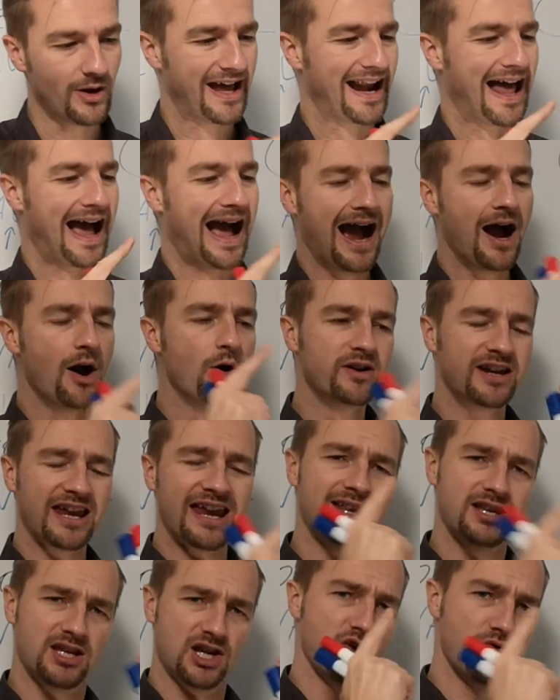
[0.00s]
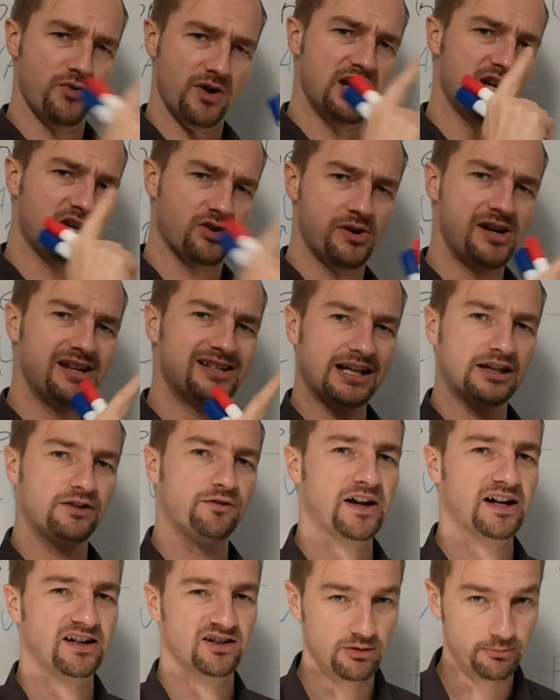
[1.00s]
And how can you increase that
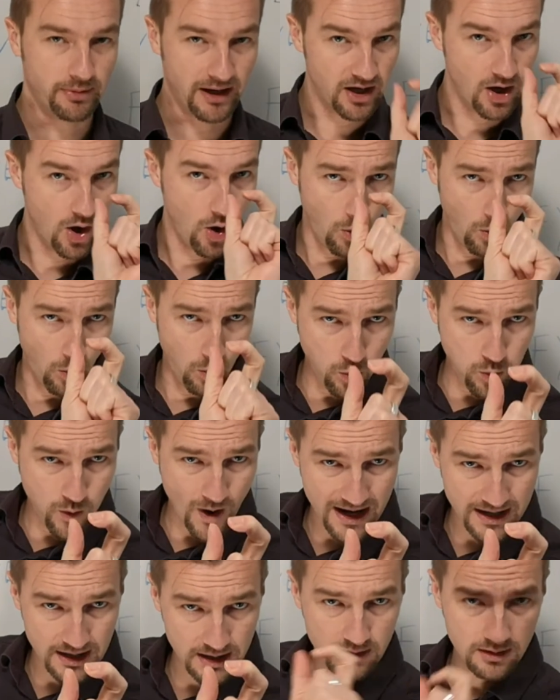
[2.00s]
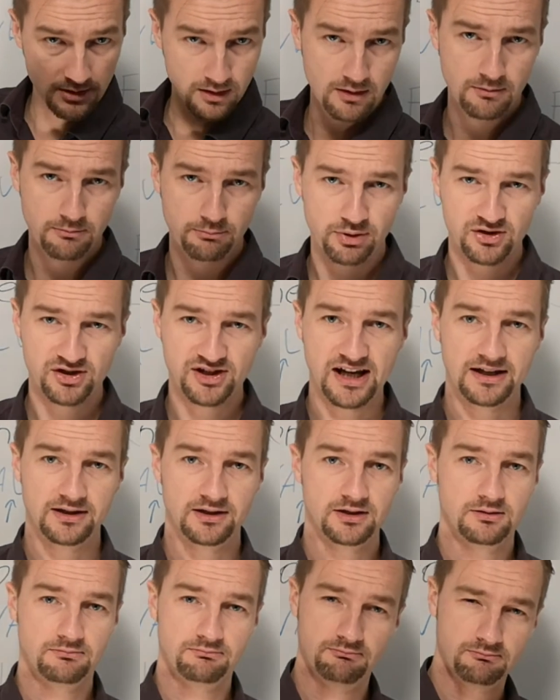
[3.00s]
value by 1%?
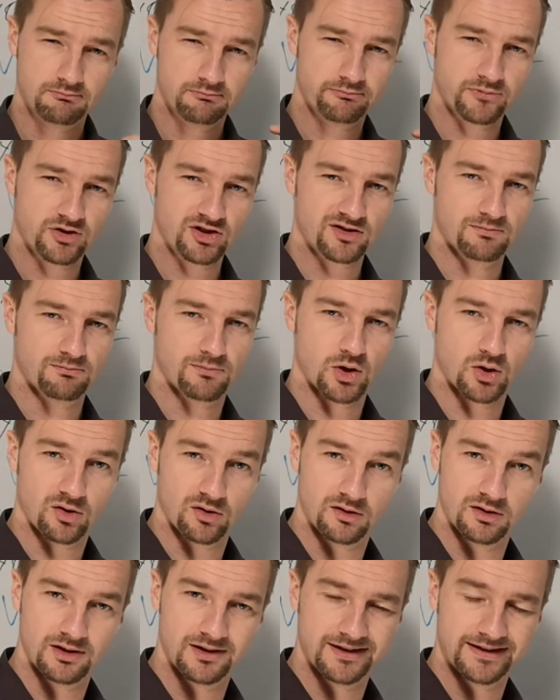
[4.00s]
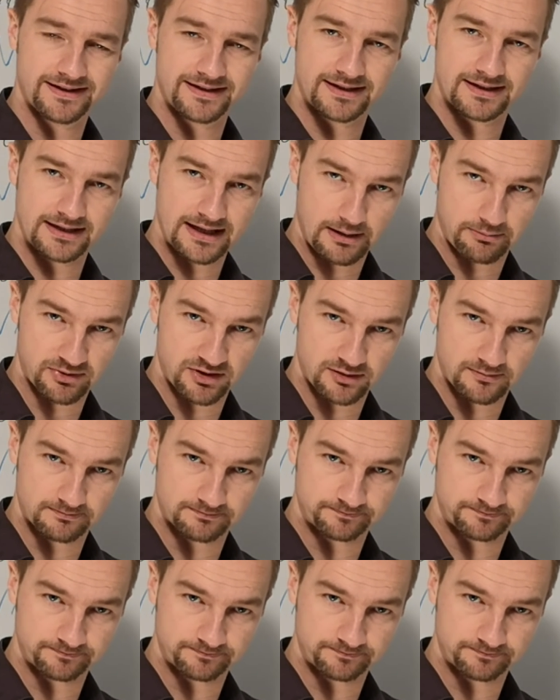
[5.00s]
Small steps.